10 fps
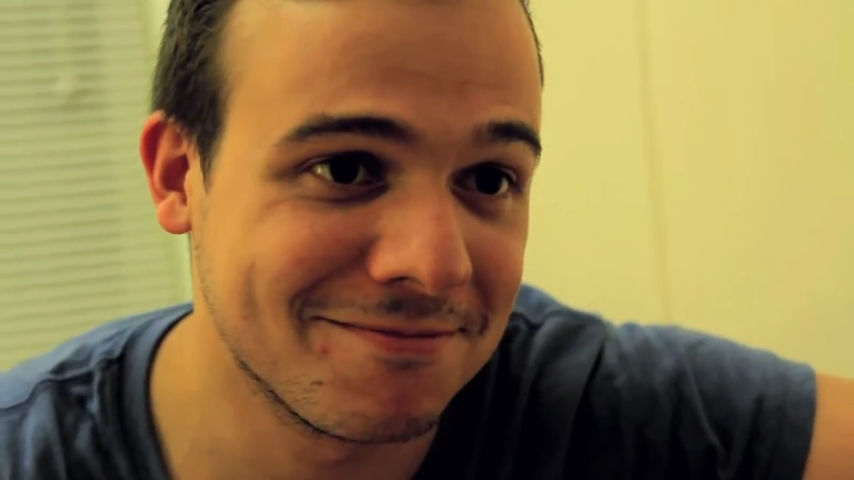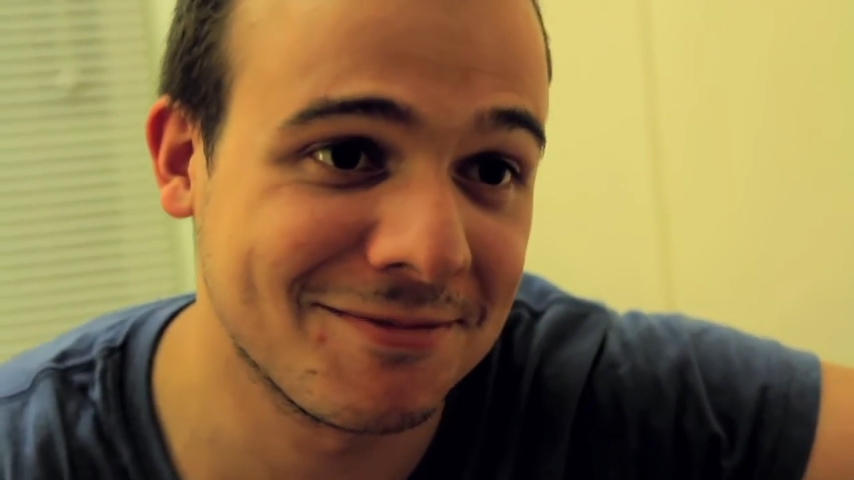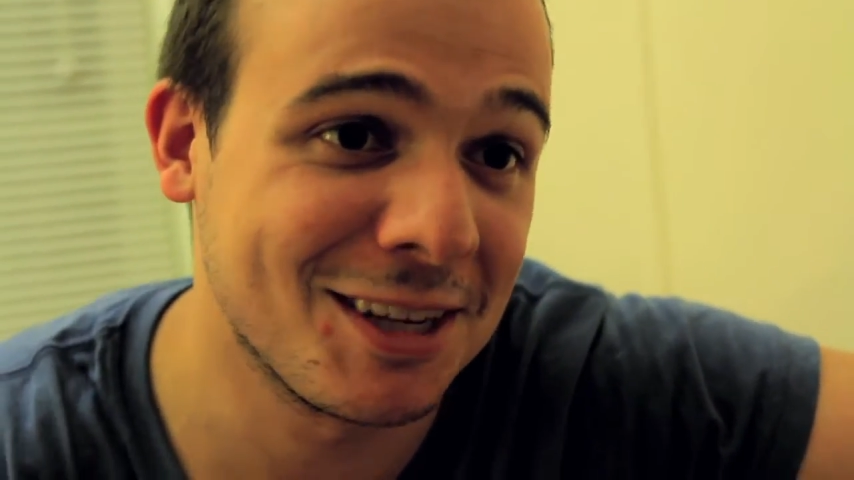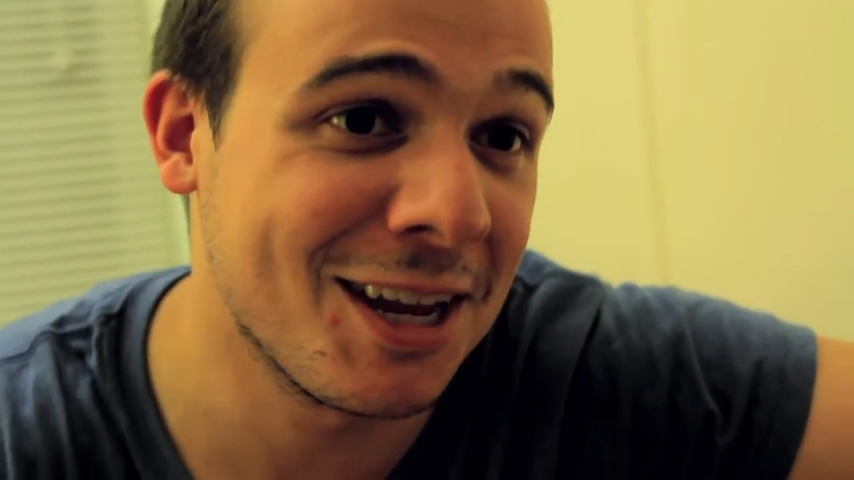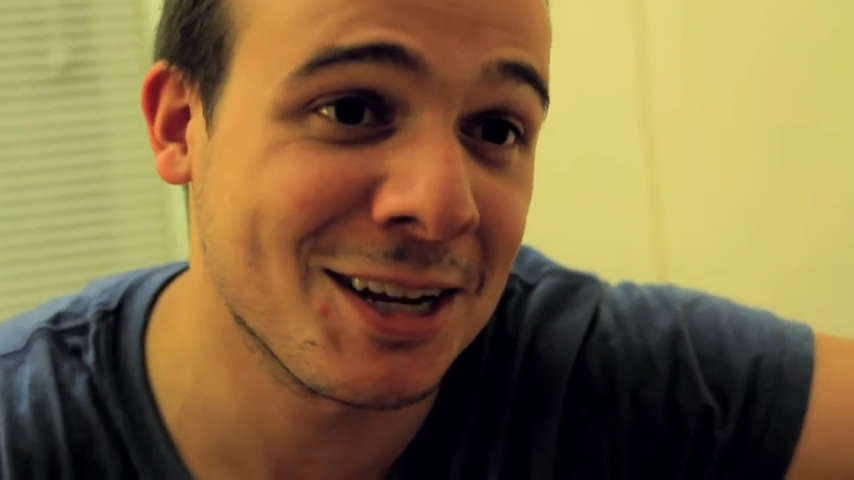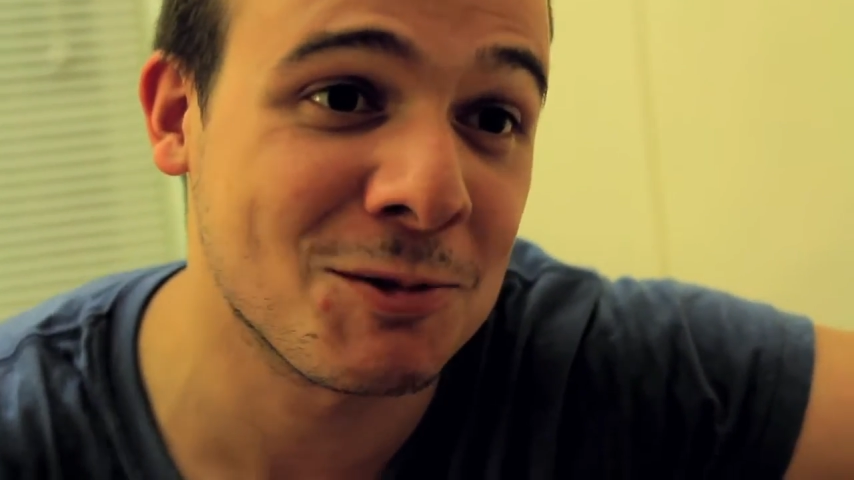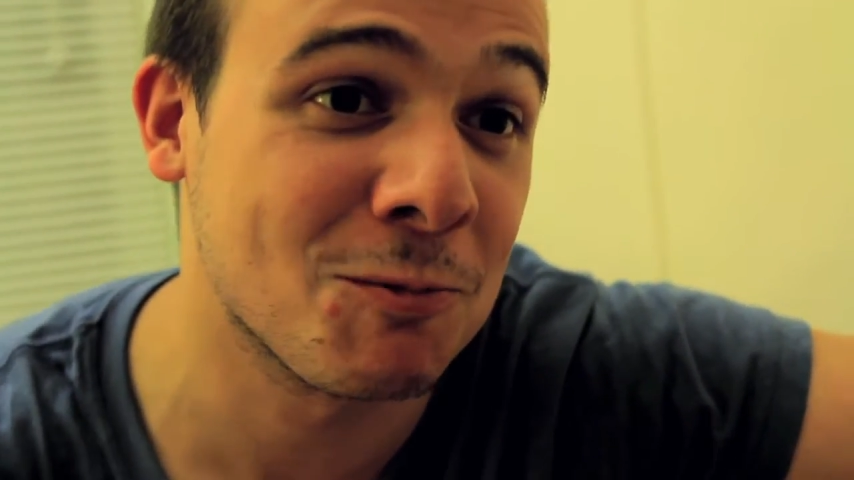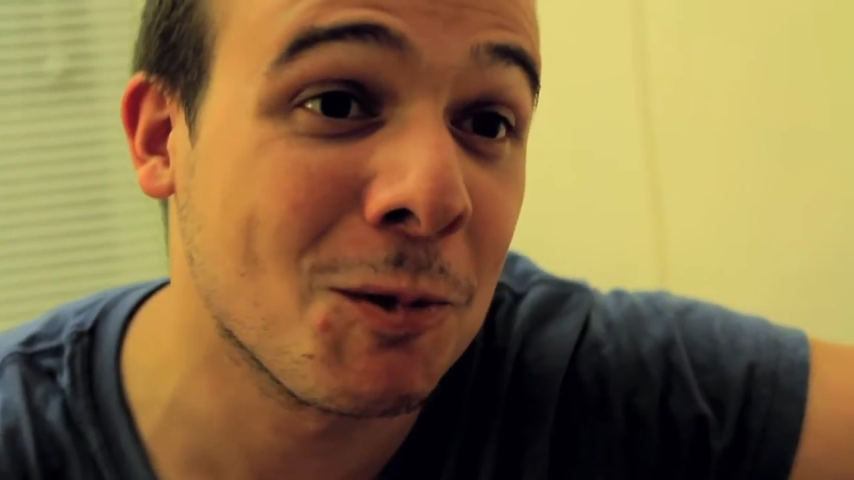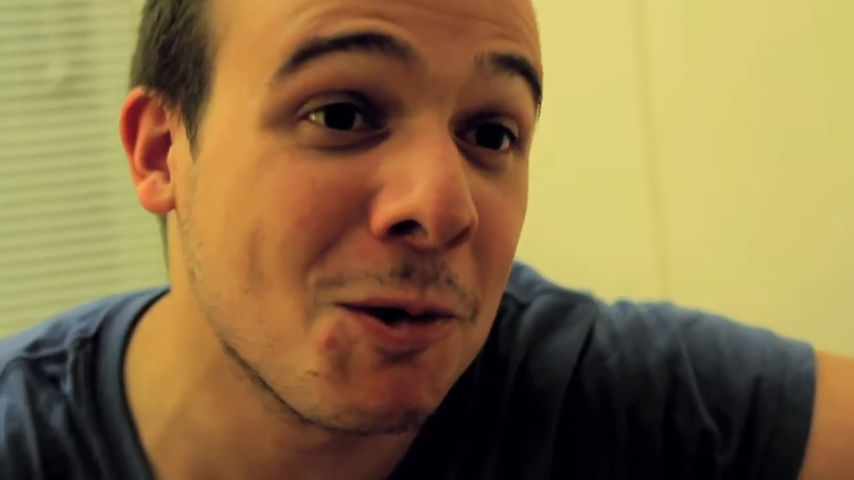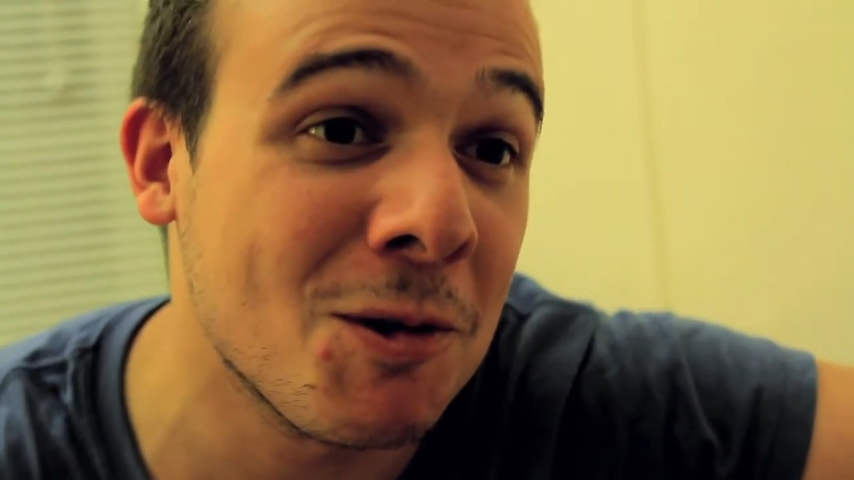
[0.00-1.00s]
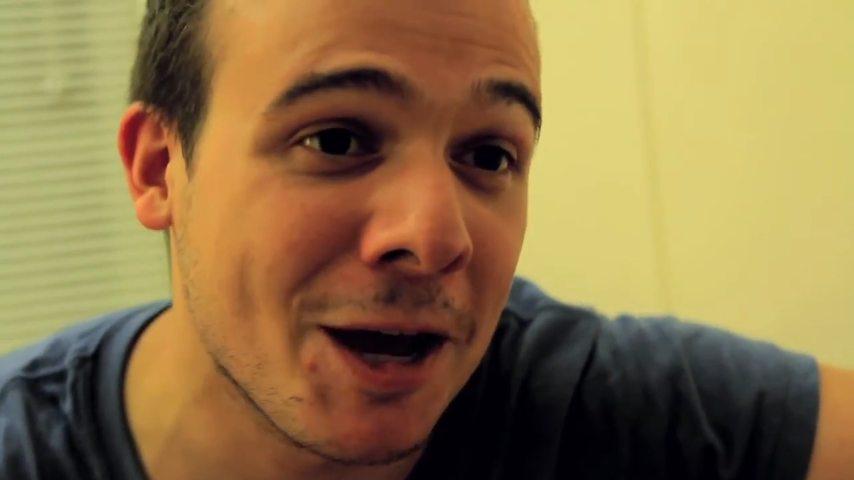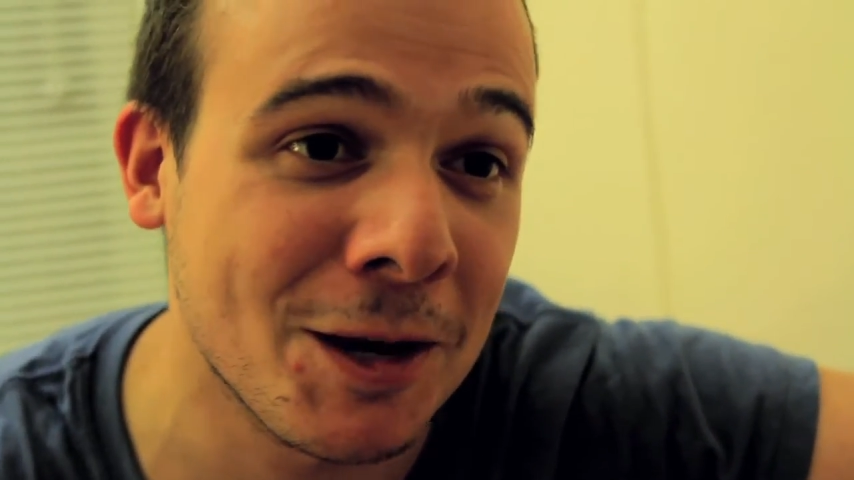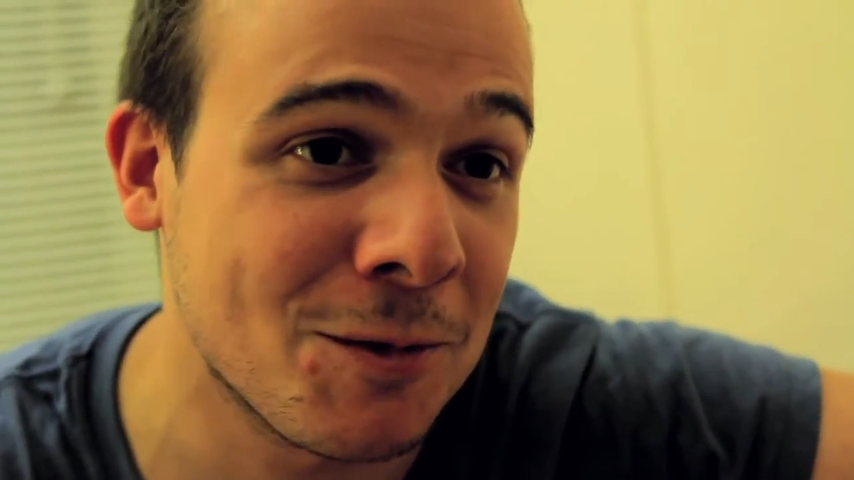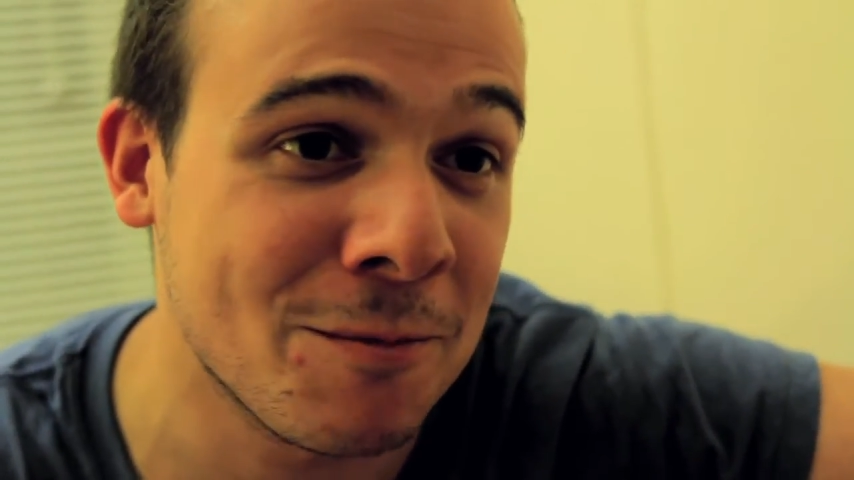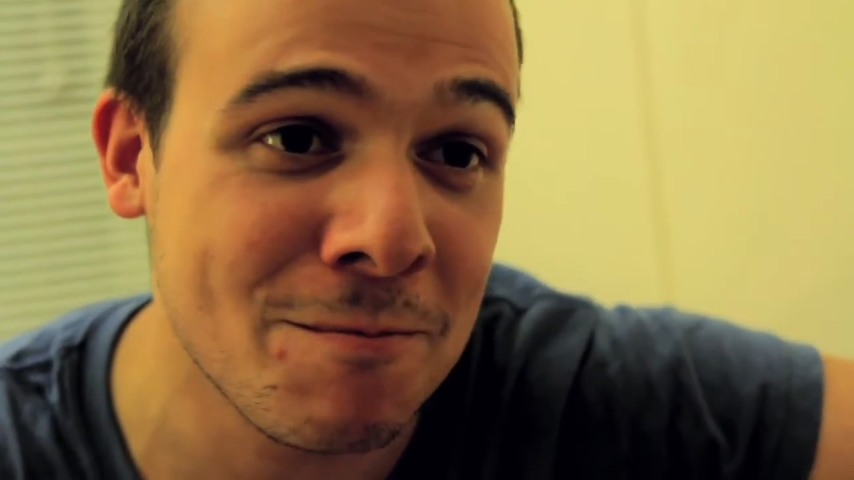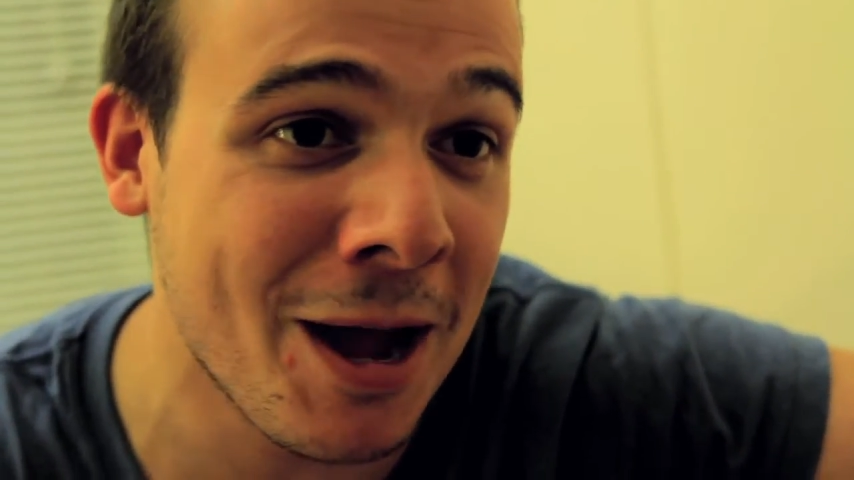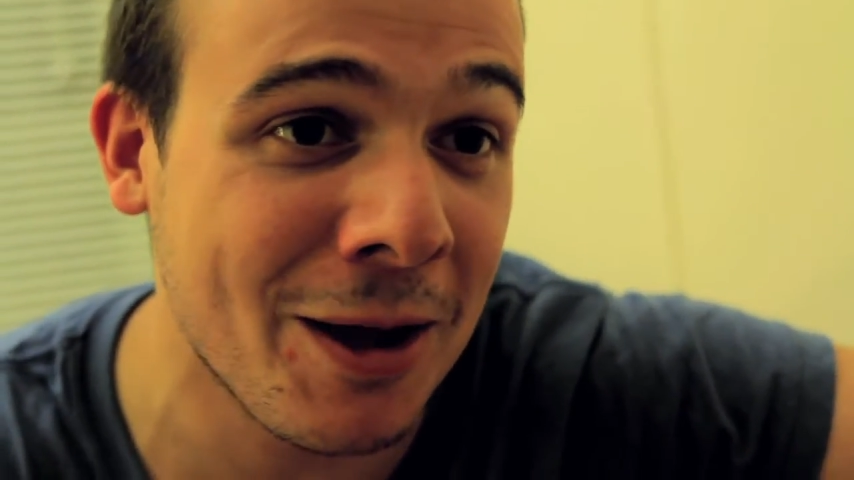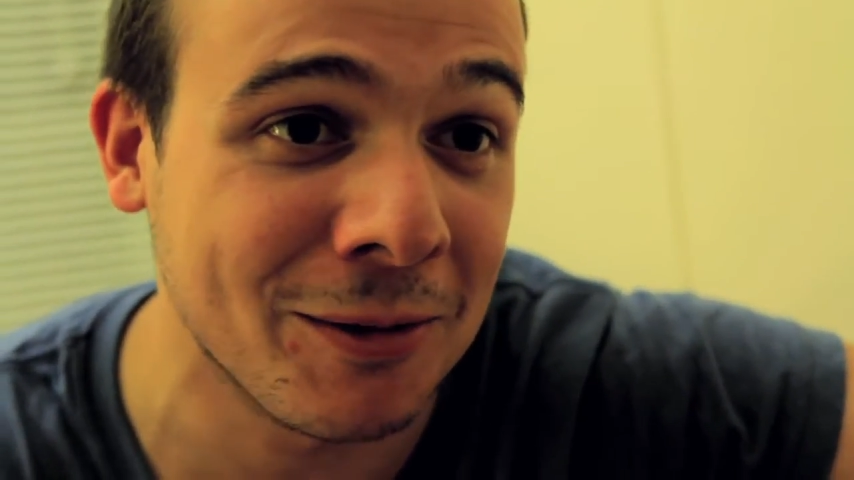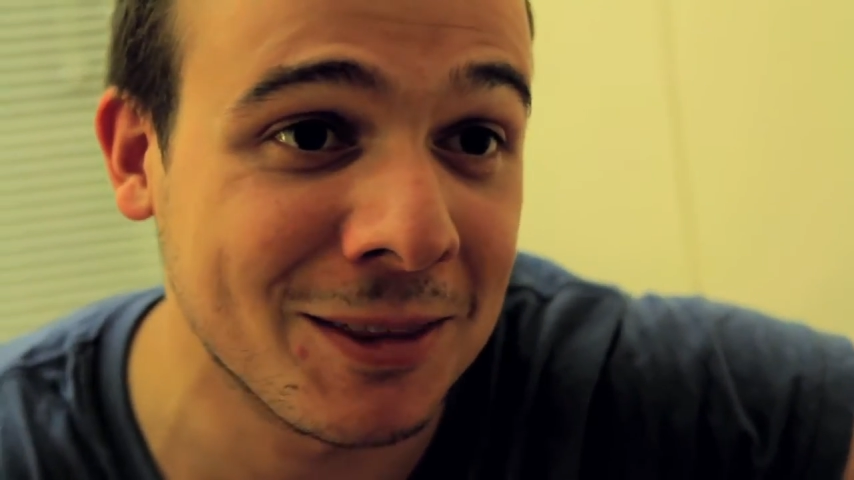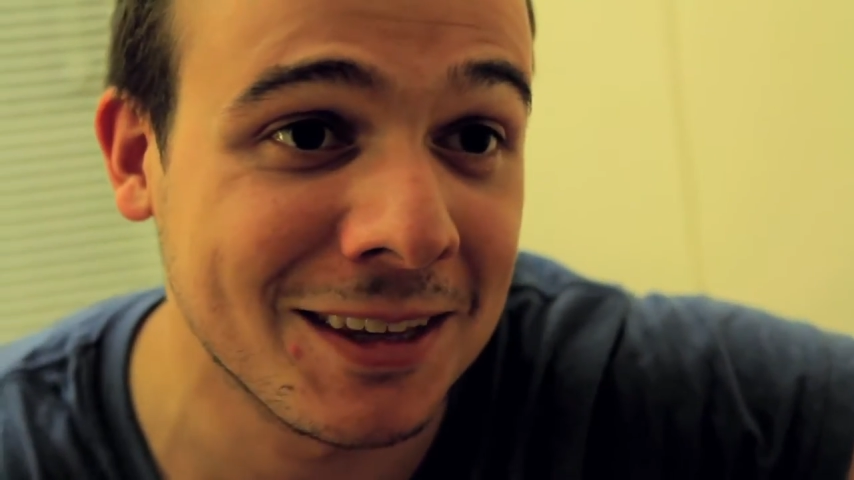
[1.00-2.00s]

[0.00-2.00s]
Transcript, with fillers: the next word out of her mouth.